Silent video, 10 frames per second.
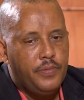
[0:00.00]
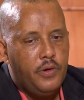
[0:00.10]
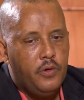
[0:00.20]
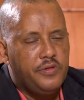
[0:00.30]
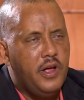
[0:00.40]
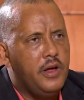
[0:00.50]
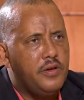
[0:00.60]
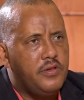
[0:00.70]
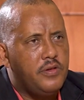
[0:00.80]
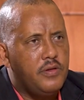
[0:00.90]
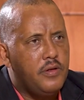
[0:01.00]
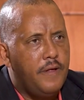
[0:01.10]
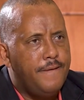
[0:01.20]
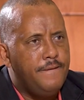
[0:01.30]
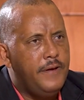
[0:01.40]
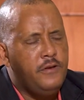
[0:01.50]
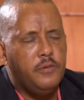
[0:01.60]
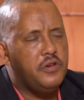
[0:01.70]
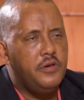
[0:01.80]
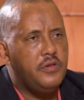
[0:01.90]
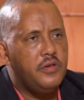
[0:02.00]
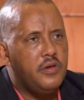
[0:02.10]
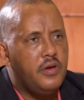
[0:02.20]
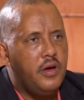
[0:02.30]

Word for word: He was telling us Egyptians